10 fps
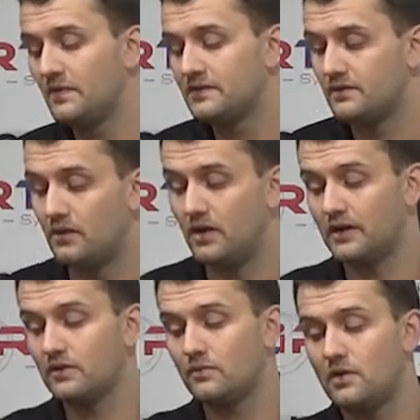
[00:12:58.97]
So a
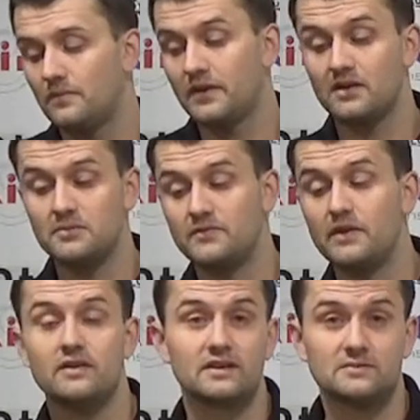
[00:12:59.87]
good one, they're going to be
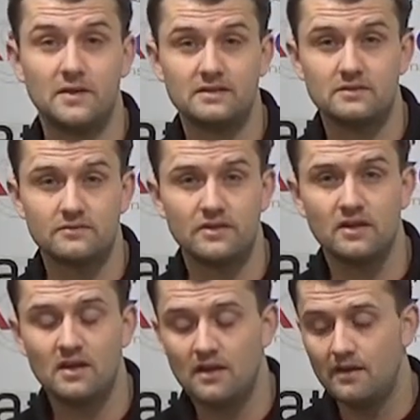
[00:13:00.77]
very expensive
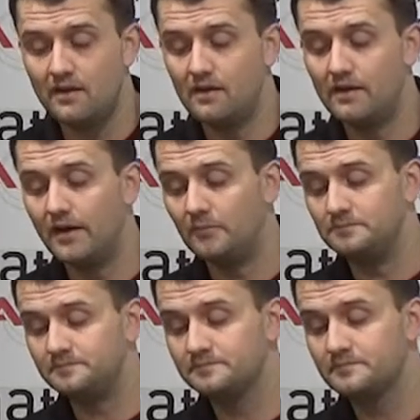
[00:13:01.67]
um,
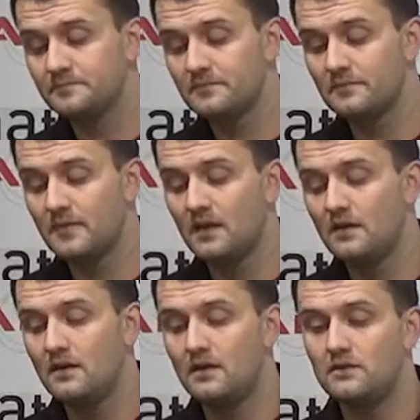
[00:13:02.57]

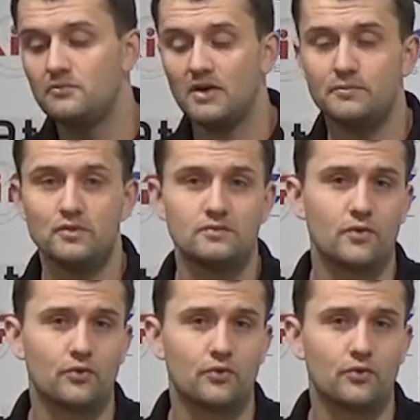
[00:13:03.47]
you might be over